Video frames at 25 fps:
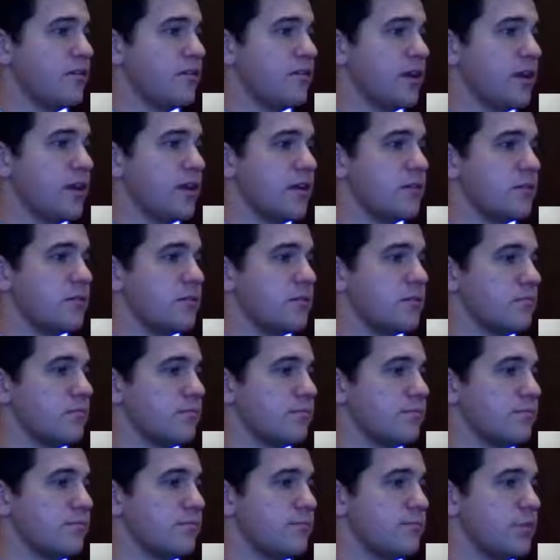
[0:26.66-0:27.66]
like
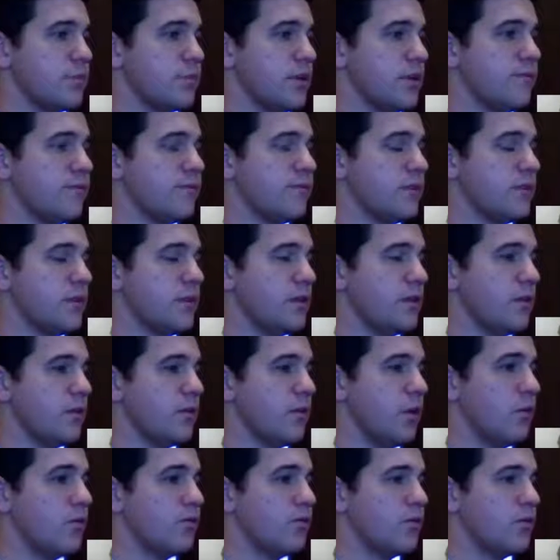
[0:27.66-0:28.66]
briefly go
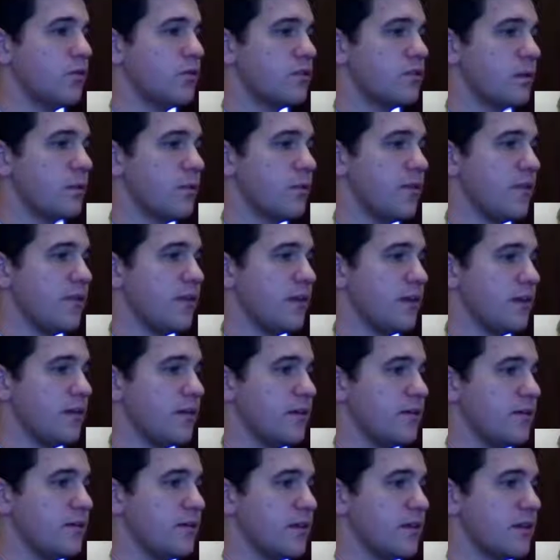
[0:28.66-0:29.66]
over some of the
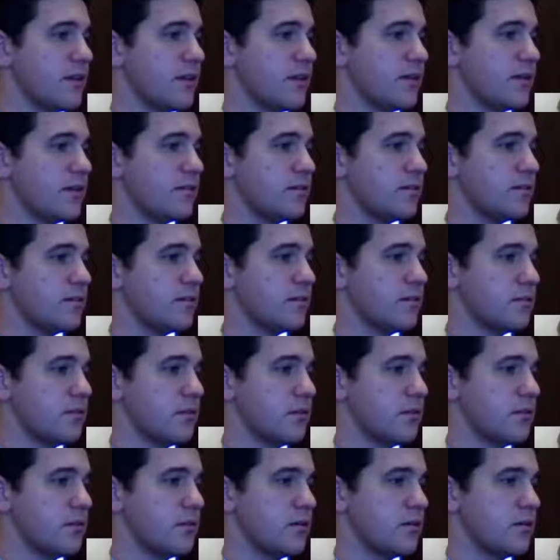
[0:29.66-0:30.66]
things? Like,
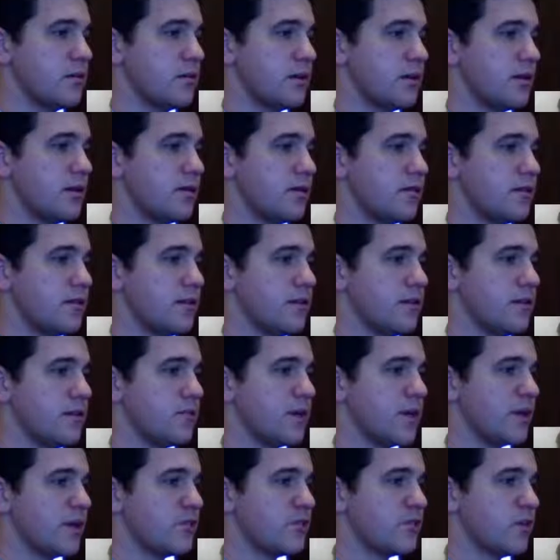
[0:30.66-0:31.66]
let's see, just
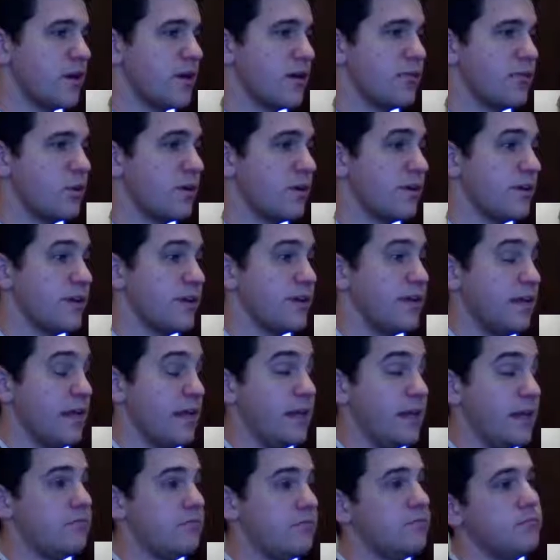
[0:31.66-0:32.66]
make sure everyone did
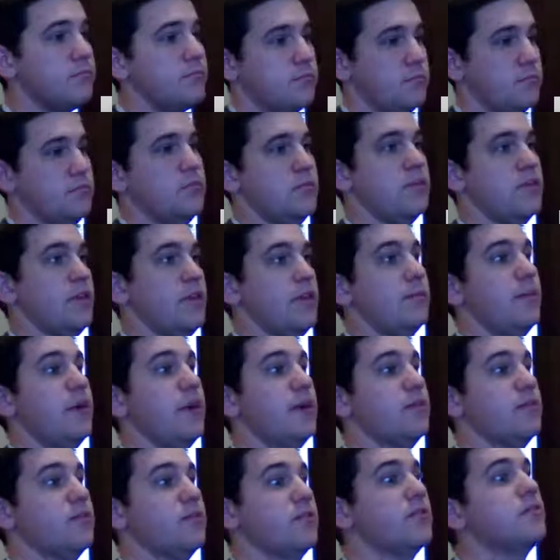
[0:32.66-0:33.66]
get the
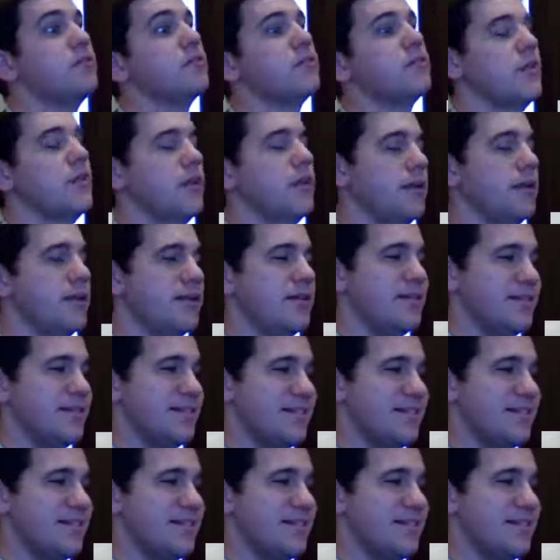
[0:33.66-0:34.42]
same answers.